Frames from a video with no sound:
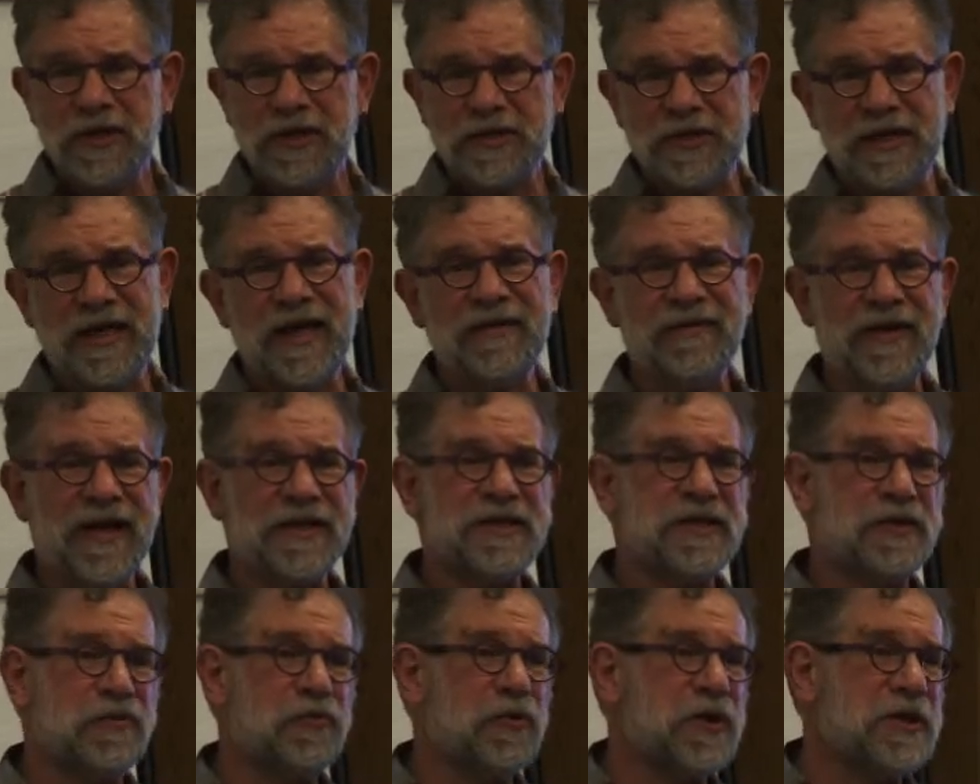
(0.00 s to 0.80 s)
Is that I've
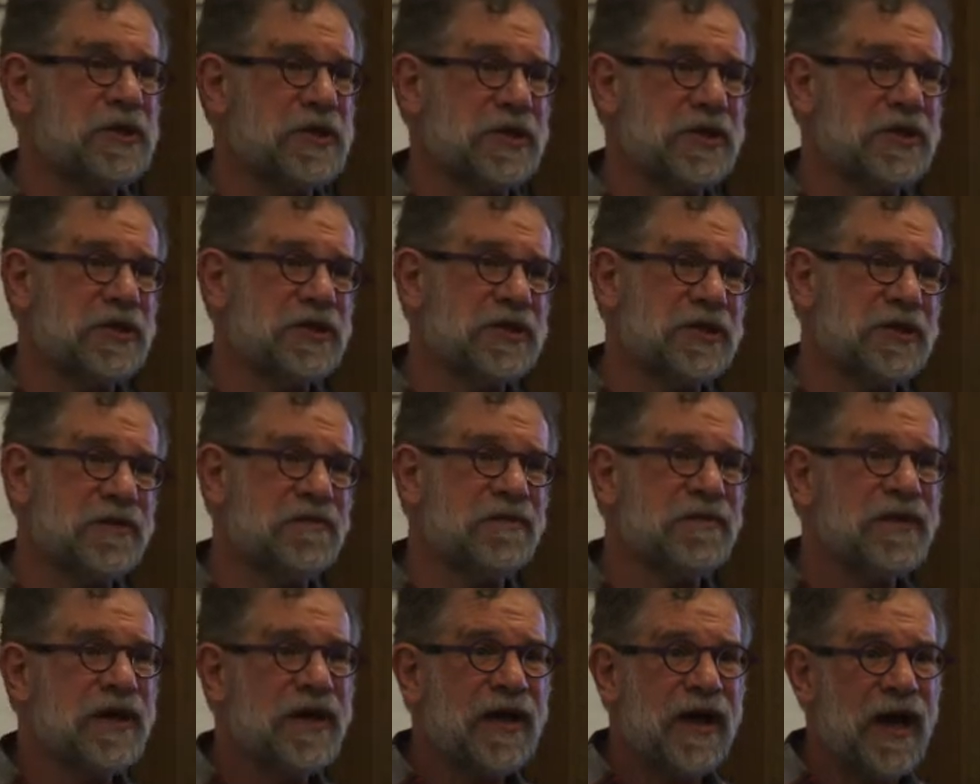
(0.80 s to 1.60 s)
got some reasons,
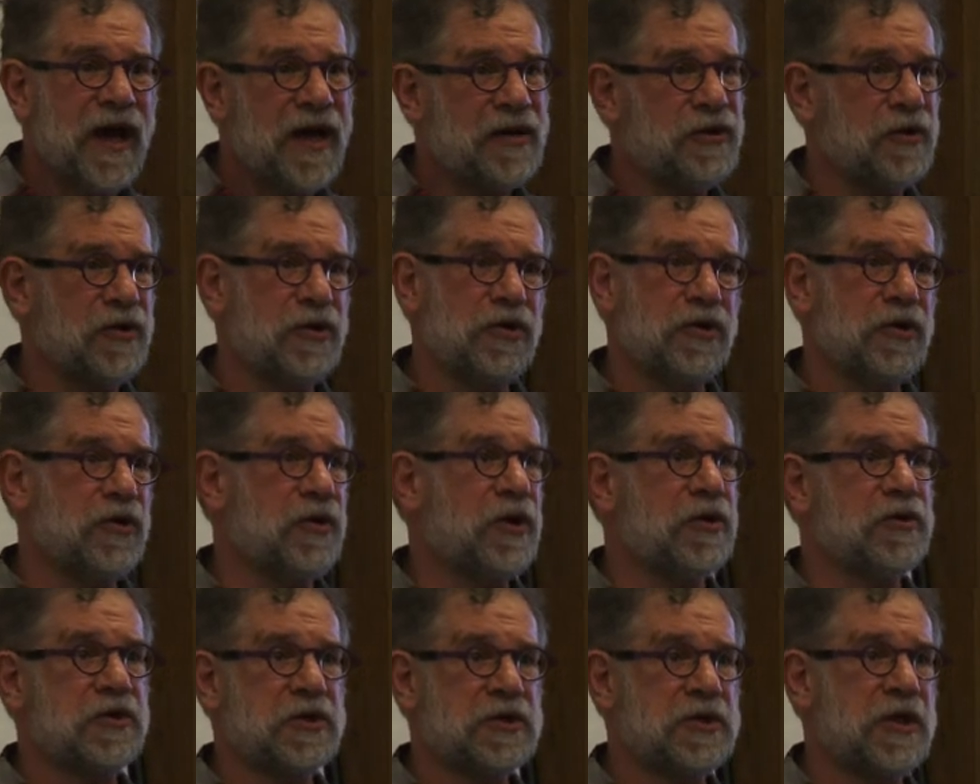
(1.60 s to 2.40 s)
and I know you
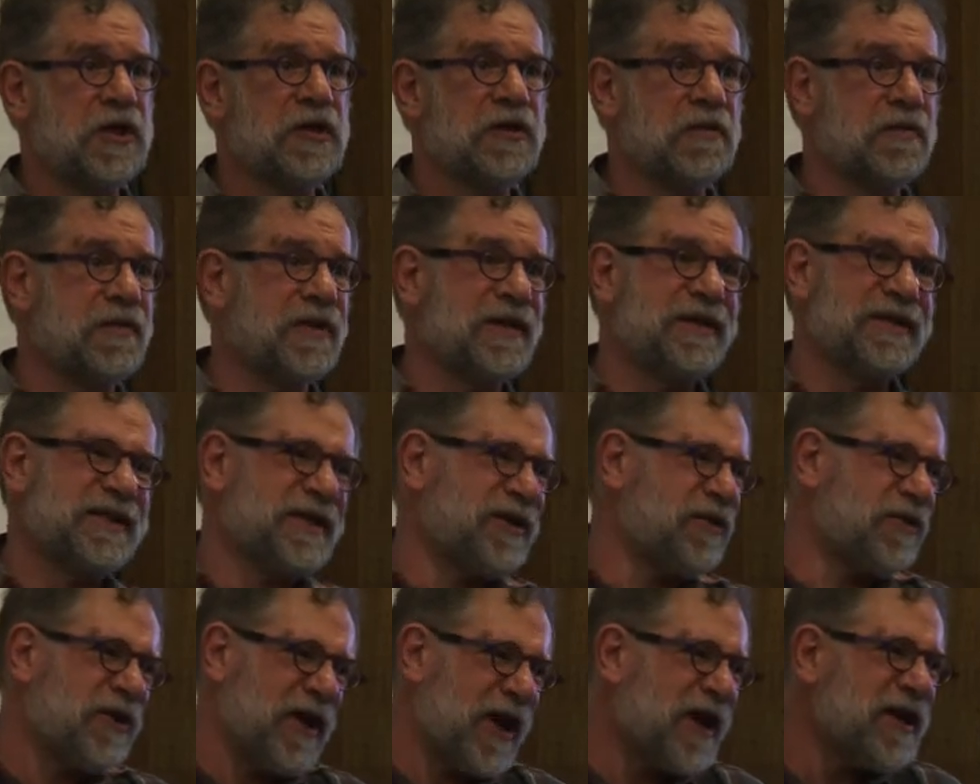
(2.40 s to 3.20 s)
don't understand them, but is
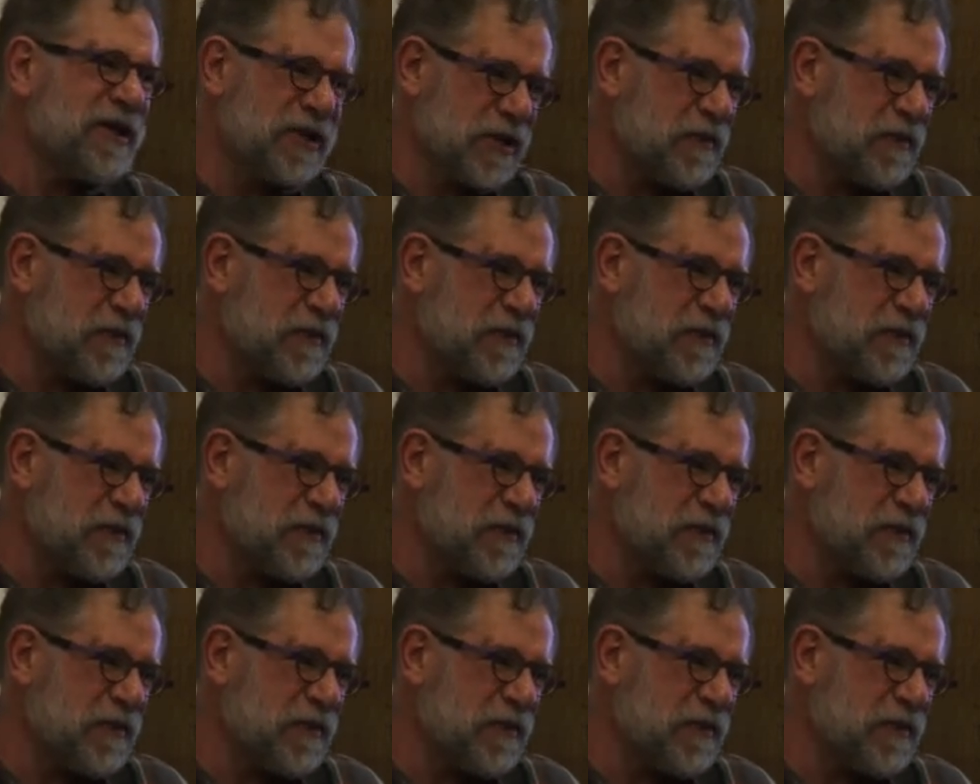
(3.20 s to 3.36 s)
it okay?